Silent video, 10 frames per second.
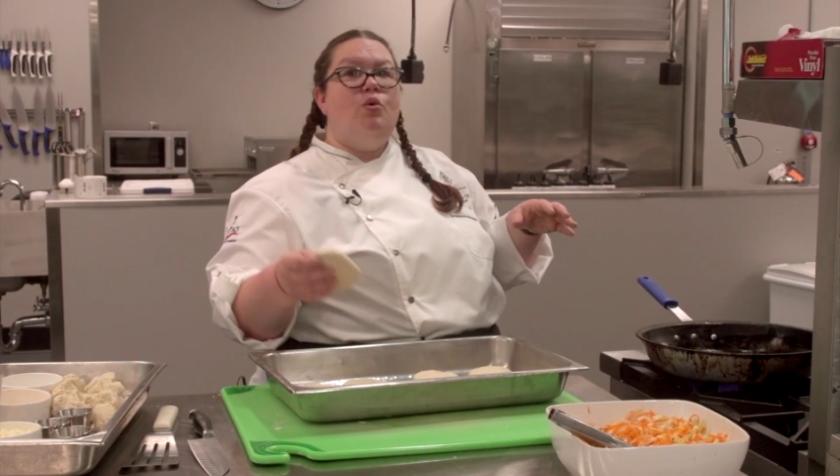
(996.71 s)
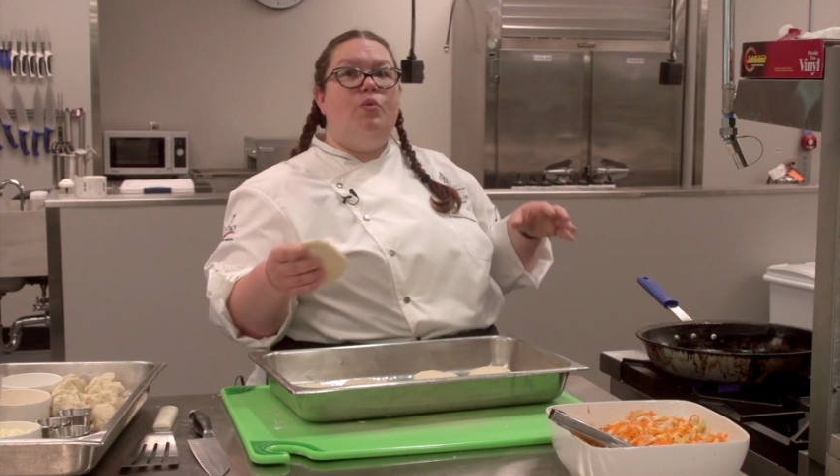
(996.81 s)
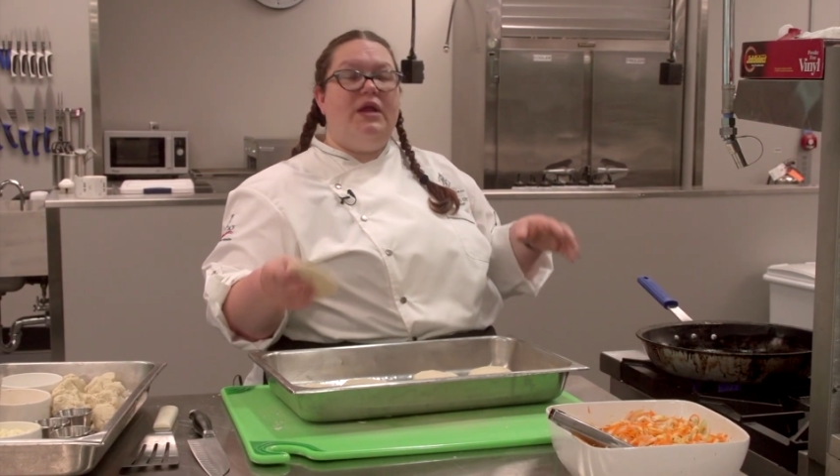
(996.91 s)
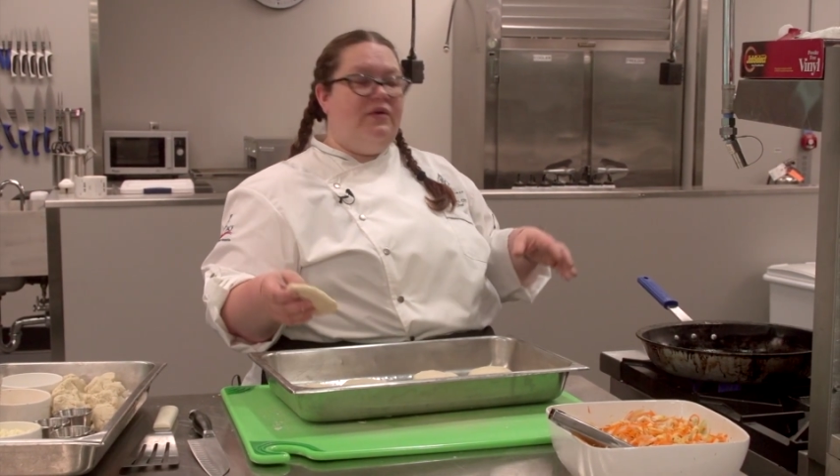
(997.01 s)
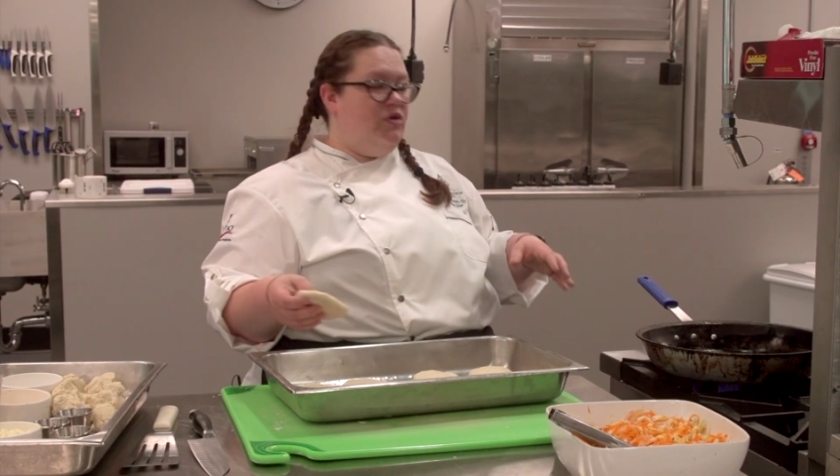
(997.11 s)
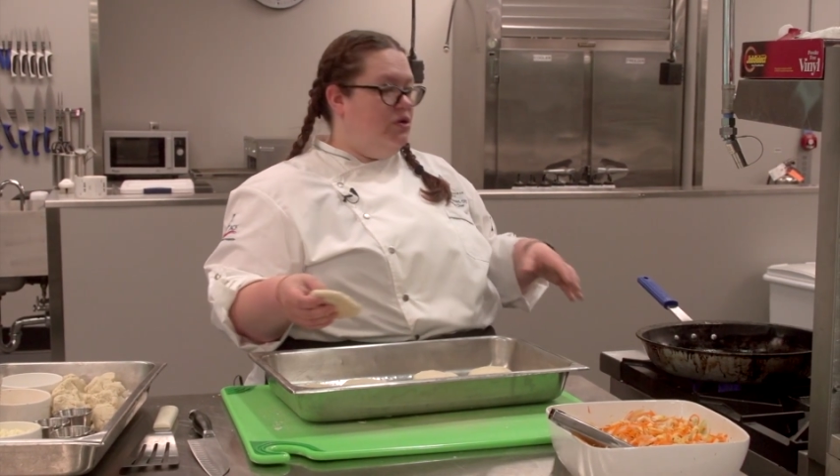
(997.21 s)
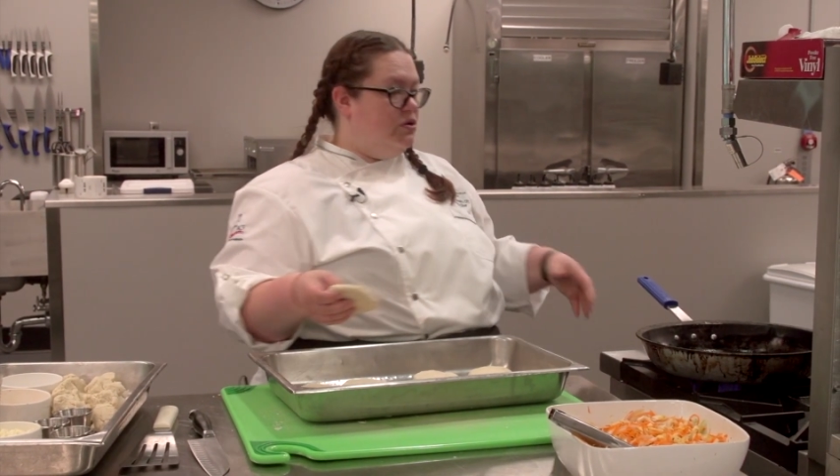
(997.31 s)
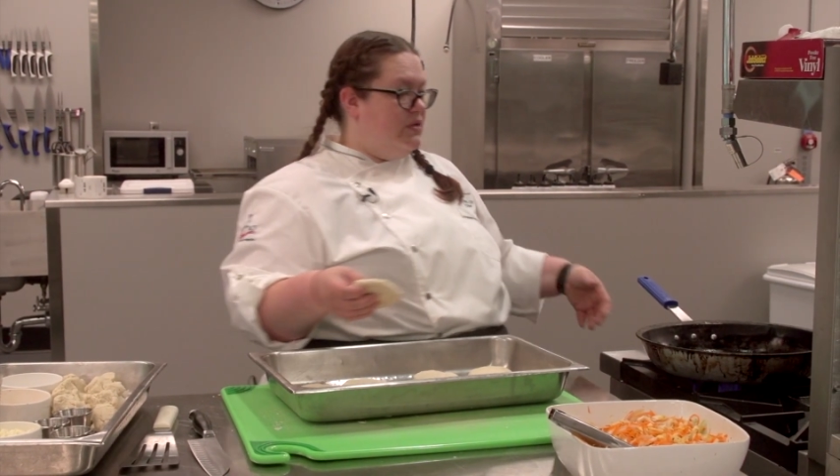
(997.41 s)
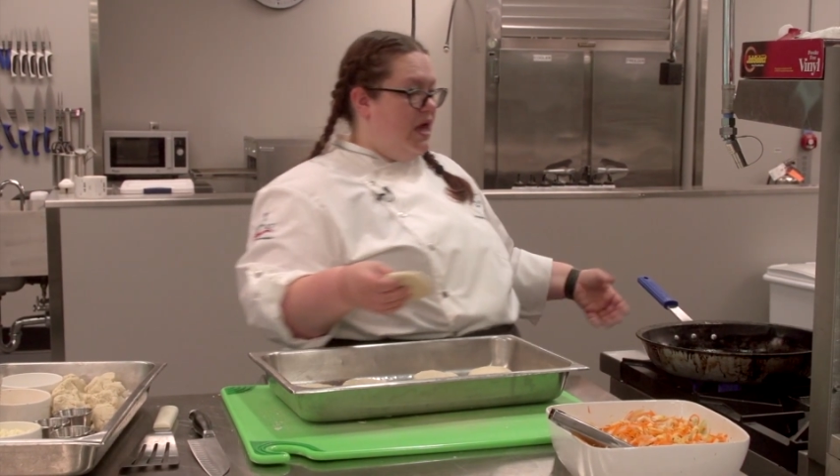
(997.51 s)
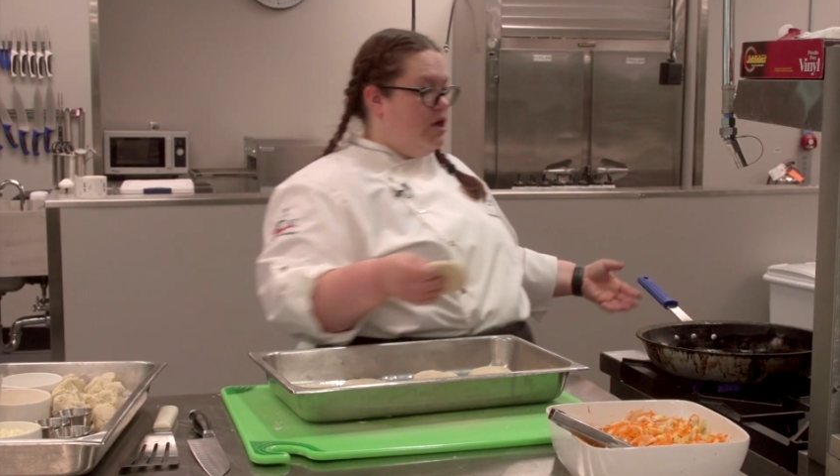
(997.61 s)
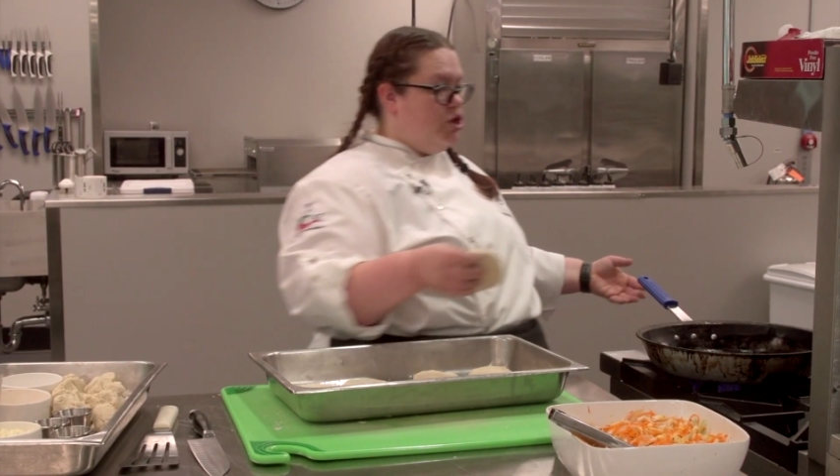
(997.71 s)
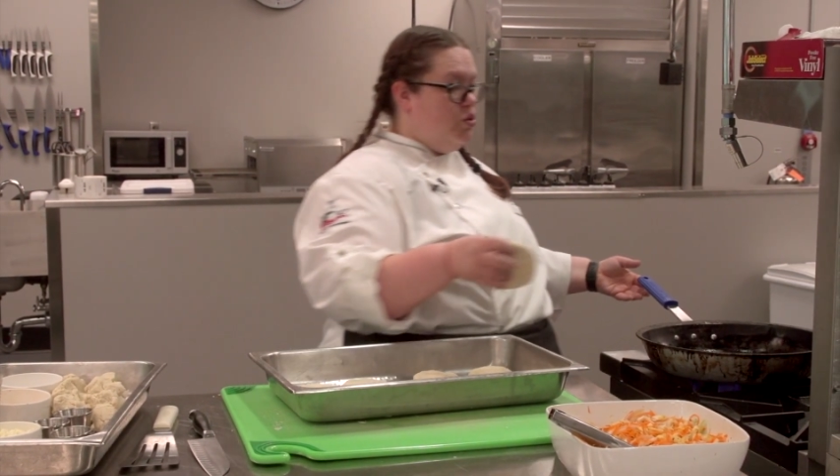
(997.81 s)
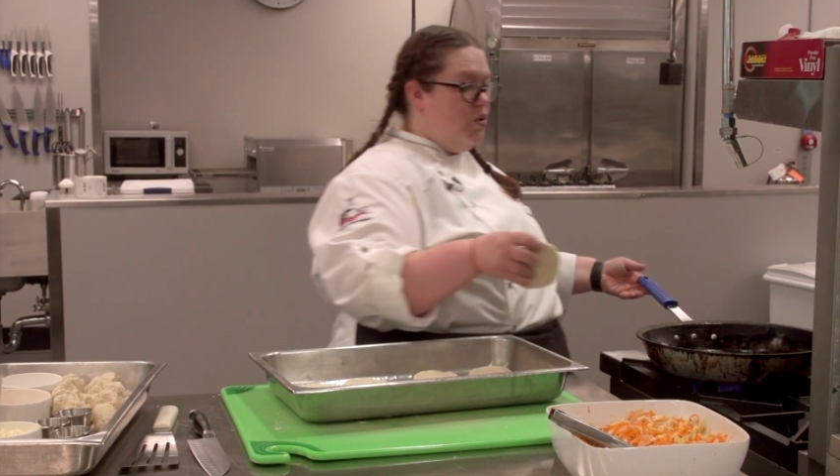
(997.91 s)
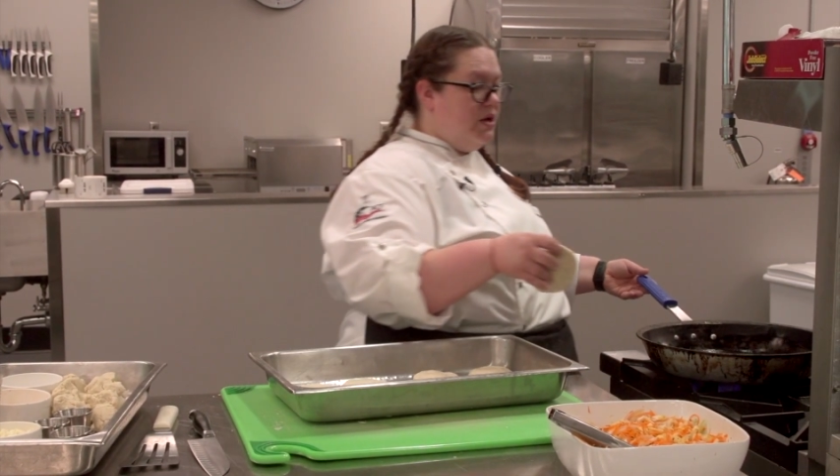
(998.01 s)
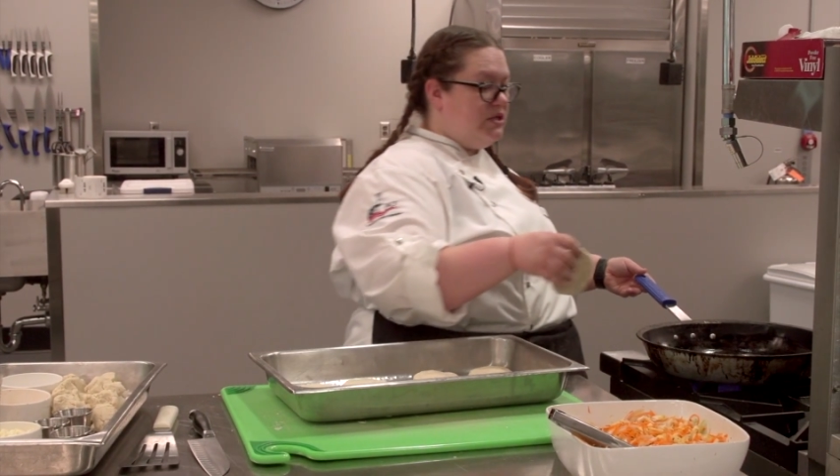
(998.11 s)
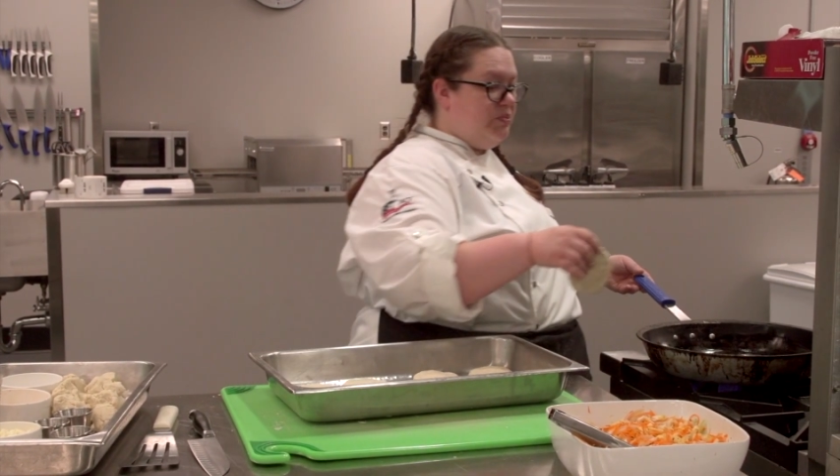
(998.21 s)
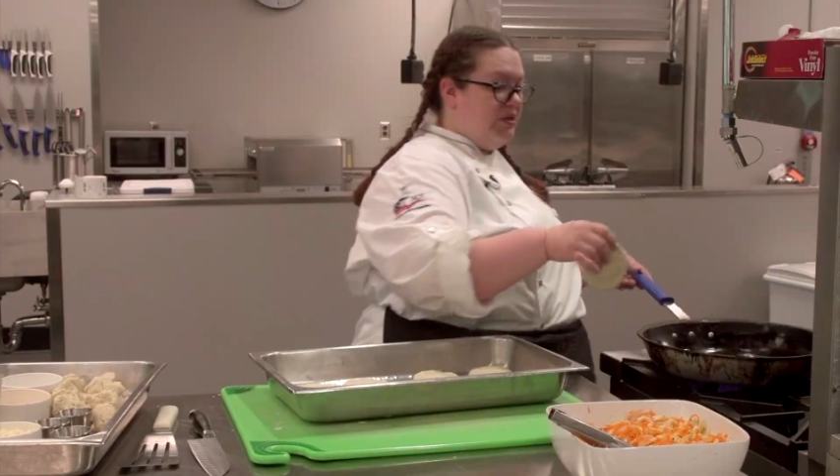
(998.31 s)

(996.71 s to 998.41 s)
whenever you do that, you want to